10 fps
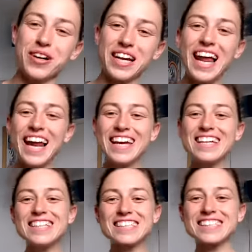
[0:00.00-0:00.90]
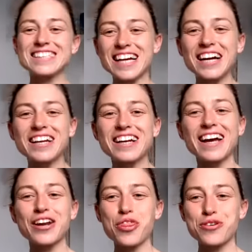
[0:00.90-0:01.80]
ladies
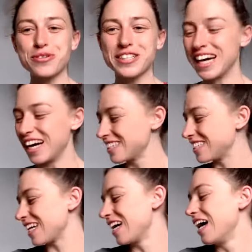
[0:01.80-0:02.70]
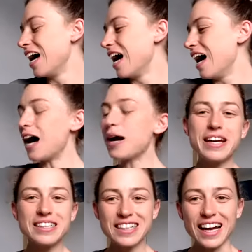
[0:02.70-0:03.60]
cycling enthusiast. I'm
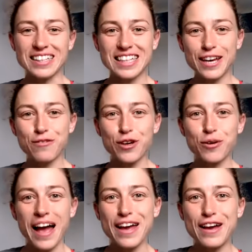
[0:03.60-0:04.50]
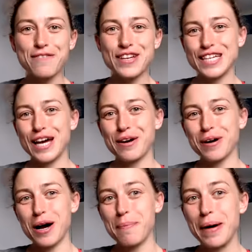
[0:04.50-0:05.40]
here today to give you a
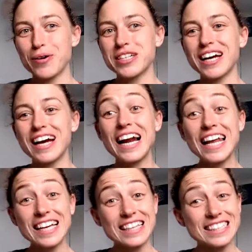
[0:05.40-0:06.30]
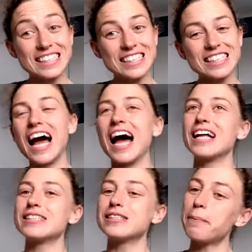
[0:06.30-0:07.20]
video about cleats
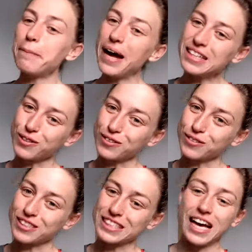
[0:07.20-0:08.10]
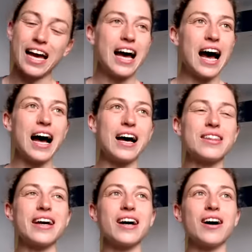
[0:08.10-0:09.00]
and pedals. And
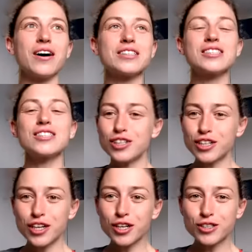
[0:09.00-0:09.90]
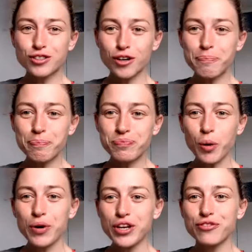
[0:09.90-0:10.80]
they are such a conundrum
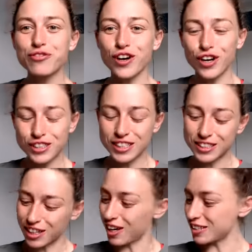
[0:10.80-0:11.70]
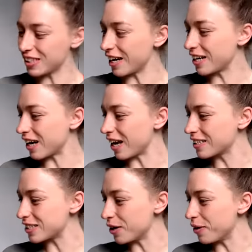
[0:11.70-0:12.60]
when you first start cycling.
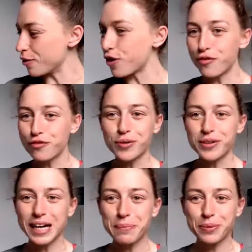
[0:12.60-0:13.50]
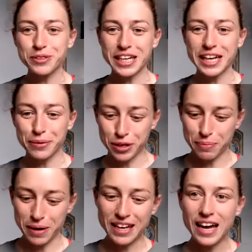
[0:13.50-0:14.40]
So I've got a few examples here with
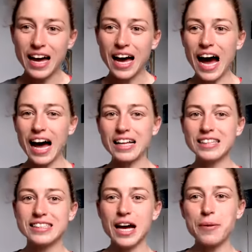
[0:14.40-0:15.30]
me and